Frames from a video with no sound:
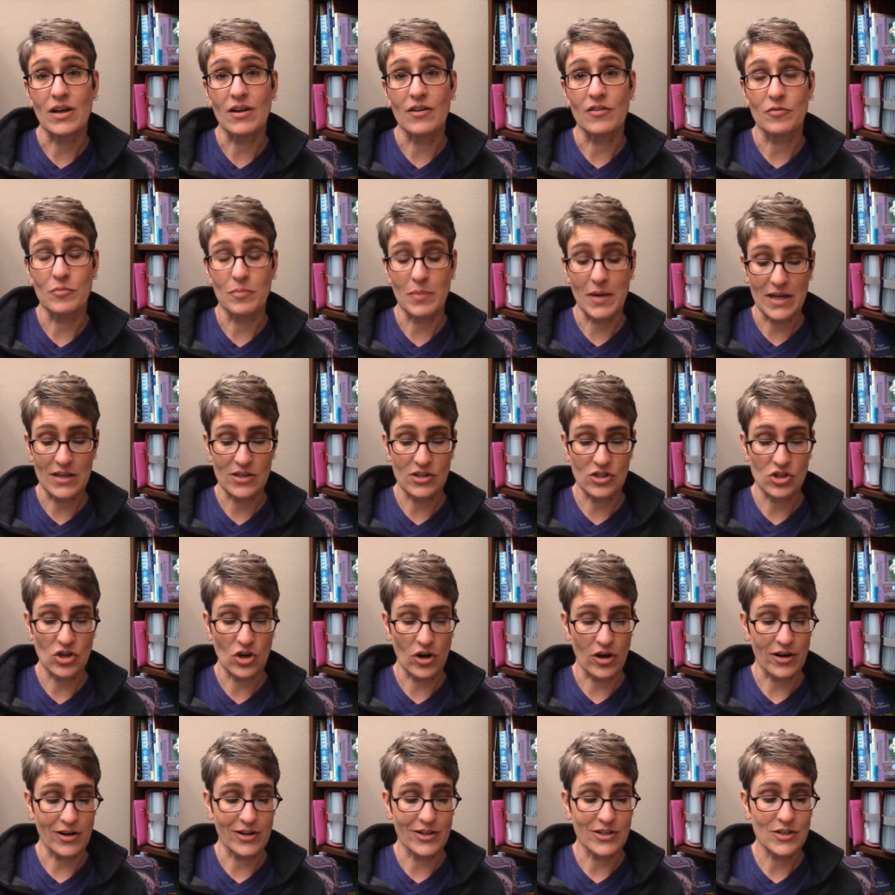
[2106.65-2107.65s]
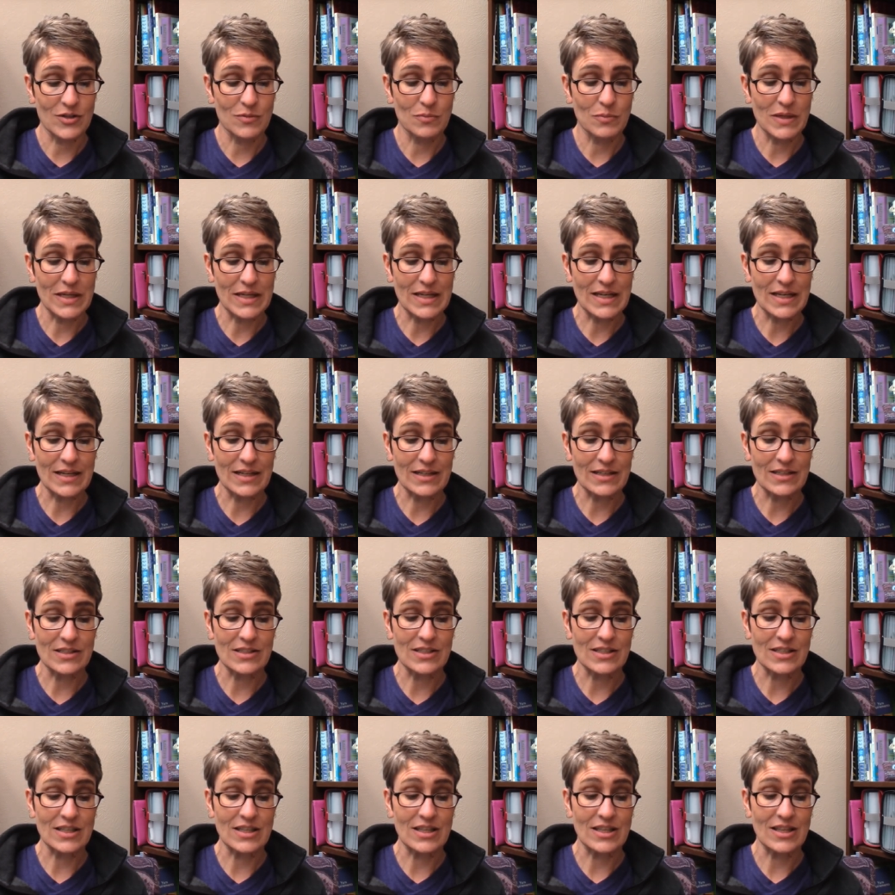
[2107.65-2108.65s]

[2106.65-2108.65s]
of base yarns because